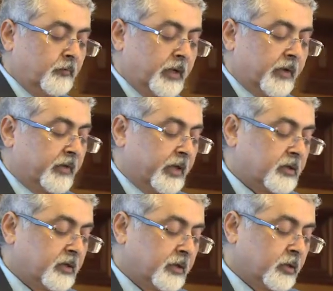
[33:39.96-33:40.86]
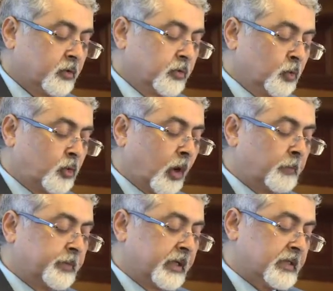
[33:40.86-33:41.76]
We have entered into new
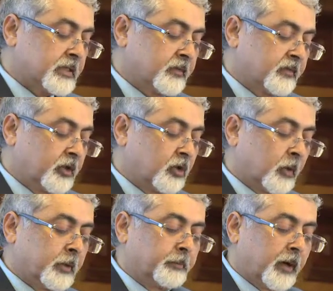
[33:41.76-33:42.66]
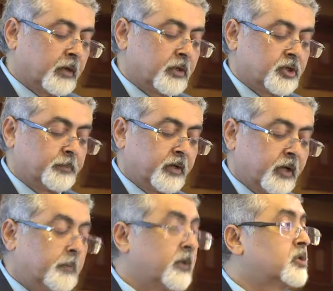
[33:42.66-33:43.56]
comprehensive economic partnership
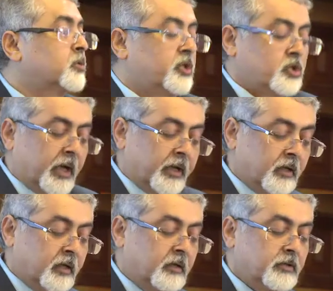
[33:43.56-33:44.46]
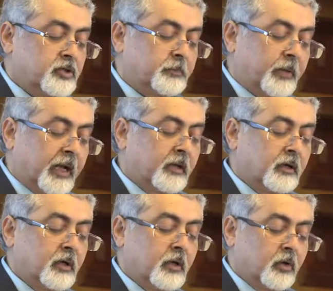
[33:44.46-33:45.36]
agreements with China,
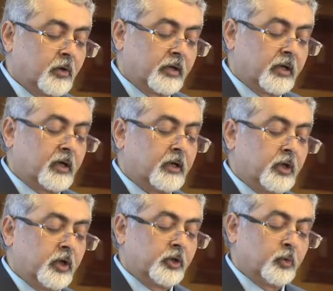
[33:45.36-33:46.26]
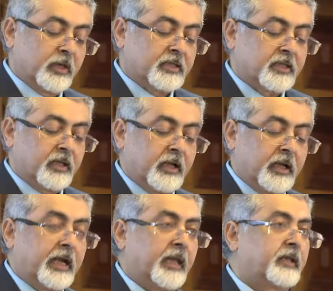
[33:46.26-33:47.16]
Japan, Korea, USA,
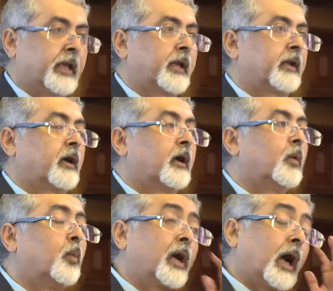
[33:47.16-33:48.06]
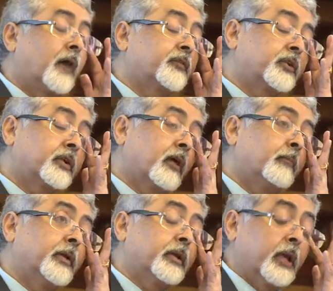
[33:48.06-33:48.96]
and Canada after the
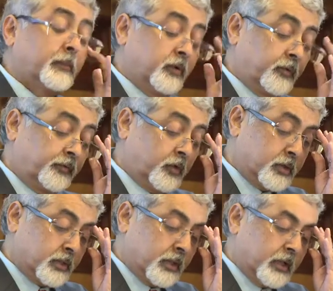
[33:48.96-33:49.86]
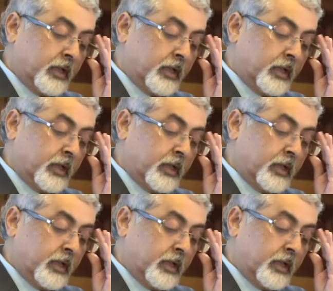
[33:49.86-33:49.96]
government came into force,